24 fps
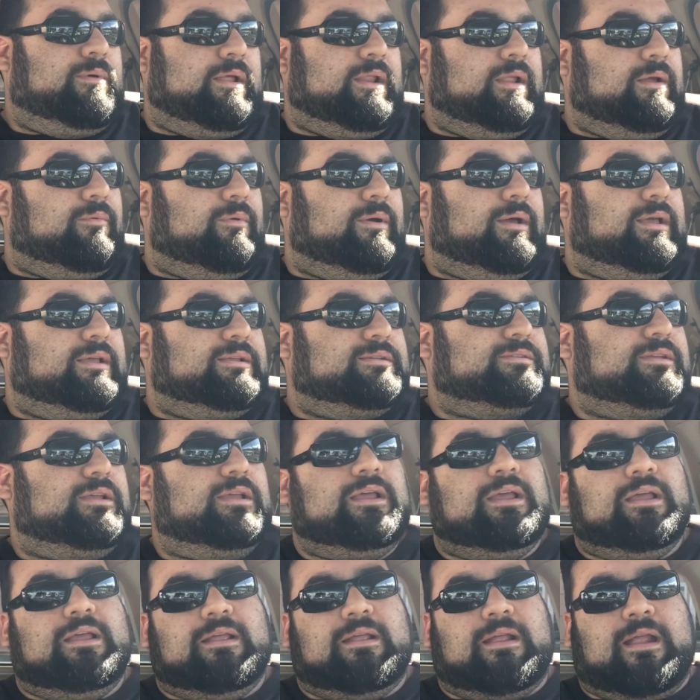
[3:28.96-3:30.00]
But, anyways,
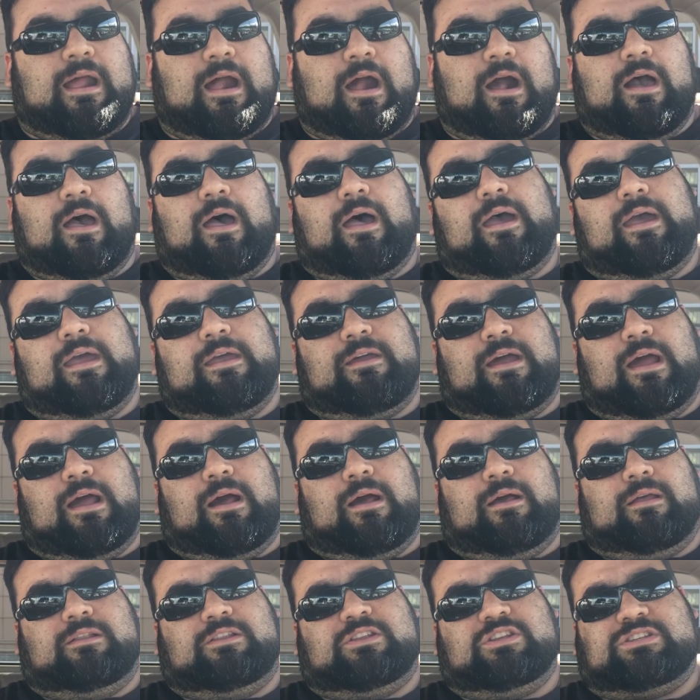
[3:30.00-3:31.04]
uh,
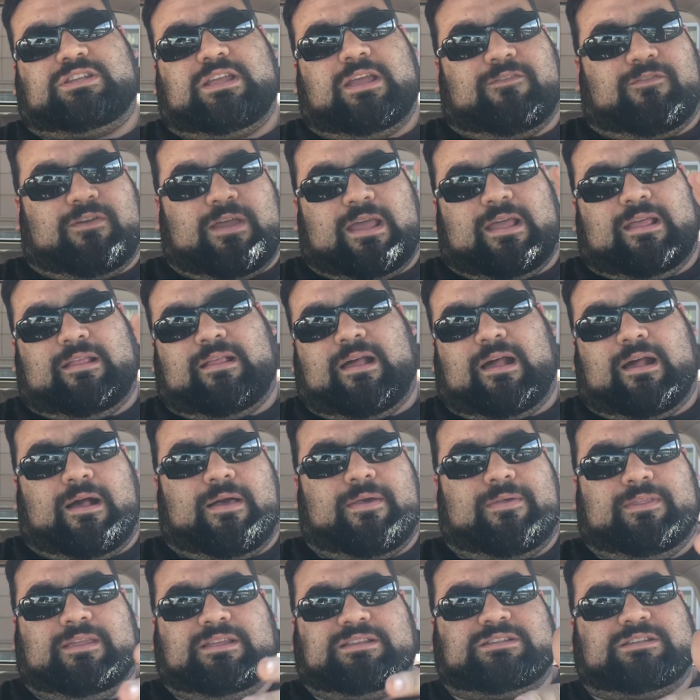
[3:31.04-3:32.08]
uh, just if
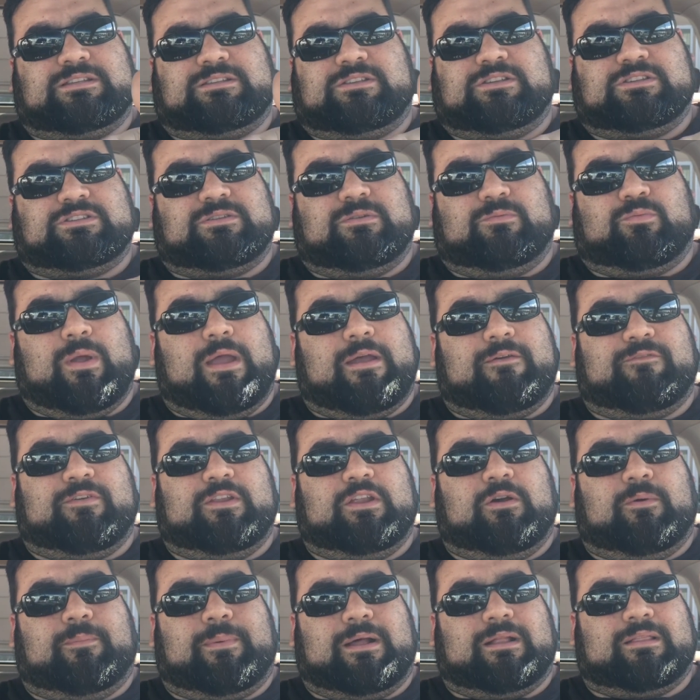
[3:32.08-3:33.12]
this is just a rant
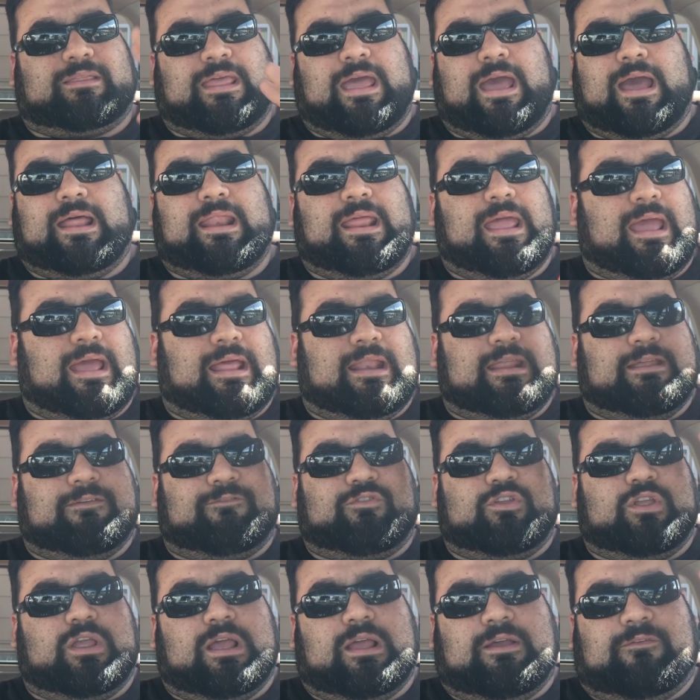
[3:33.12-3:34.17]
video about that, and
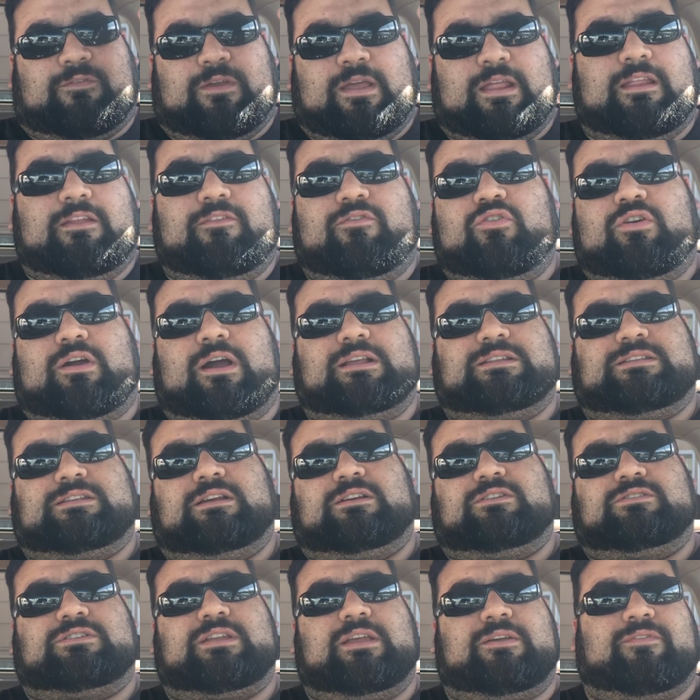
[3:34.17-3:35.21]
if if any of you
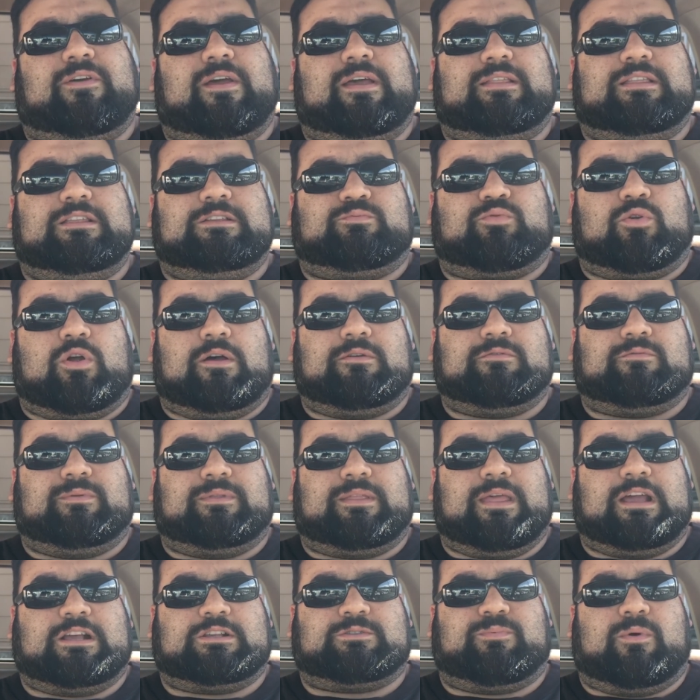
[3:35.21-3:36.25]
guys else have had these problems
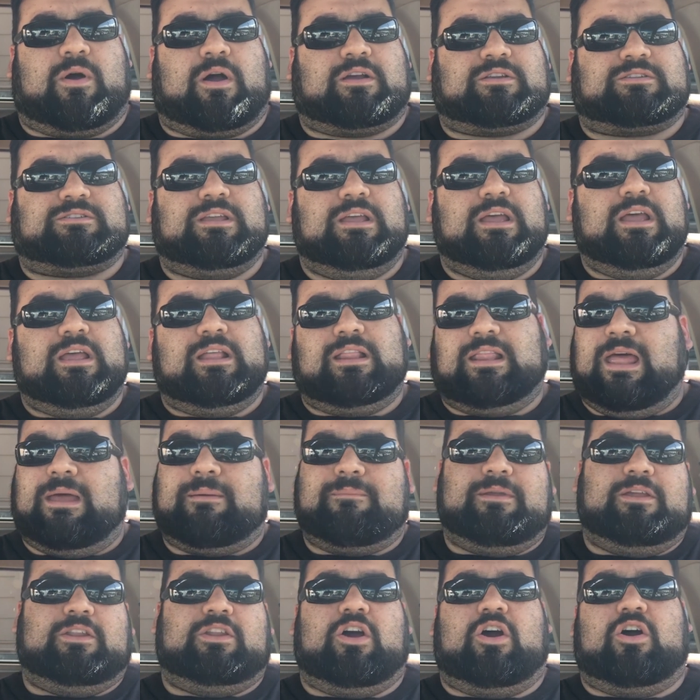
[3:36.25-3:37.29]
with Xbox,
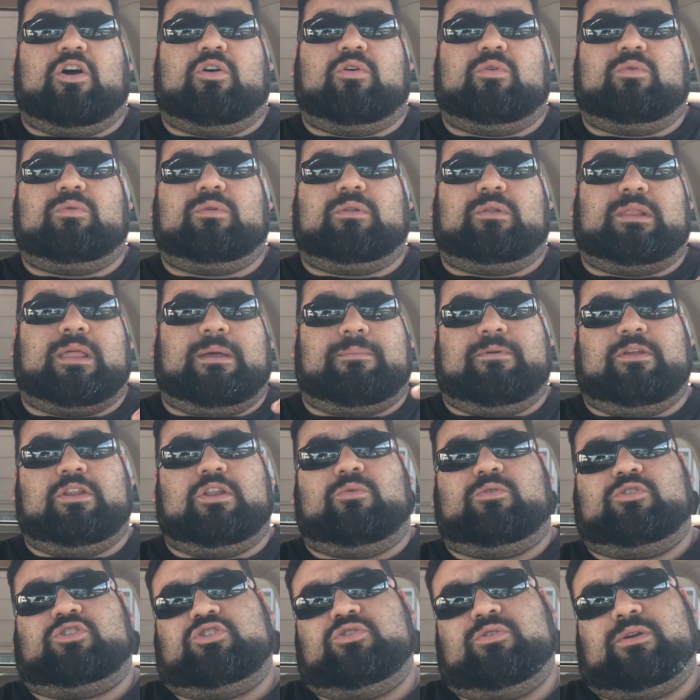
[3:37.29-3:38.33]
let me know. Let
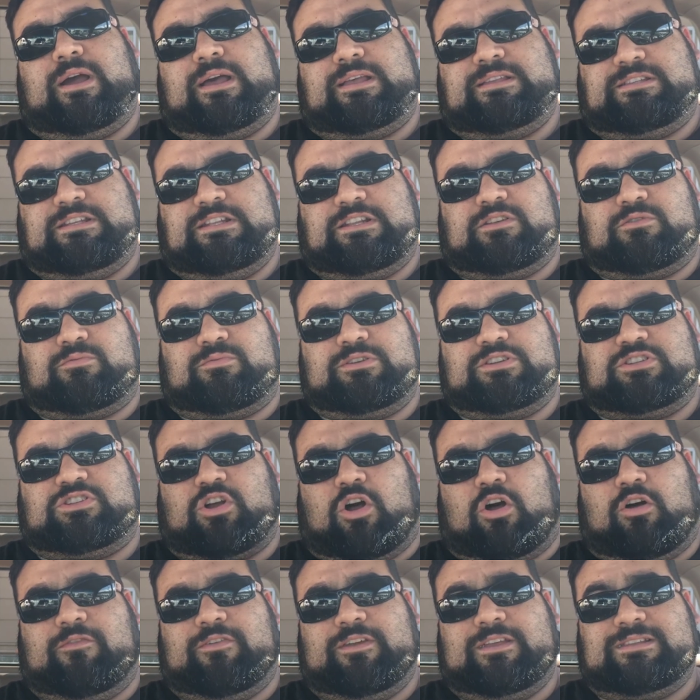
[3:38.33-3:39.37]
me know what you guys did to
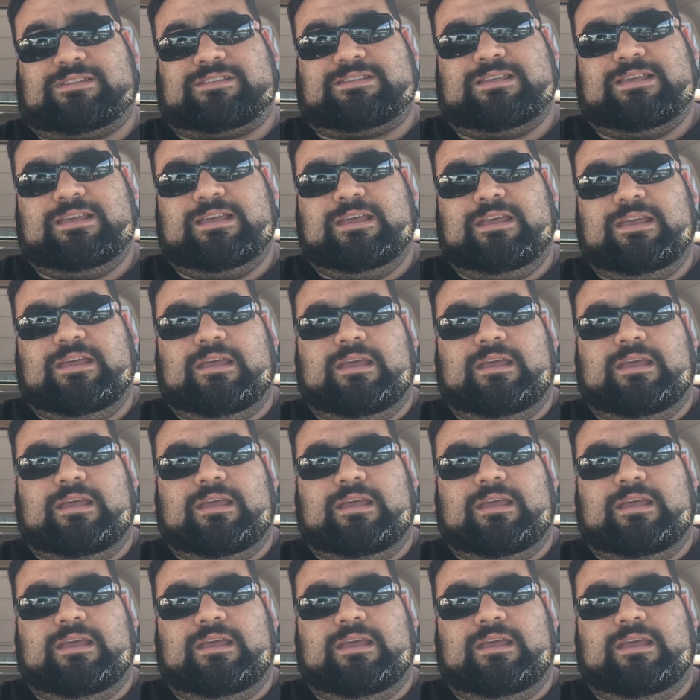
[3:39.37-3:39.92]
resolve it.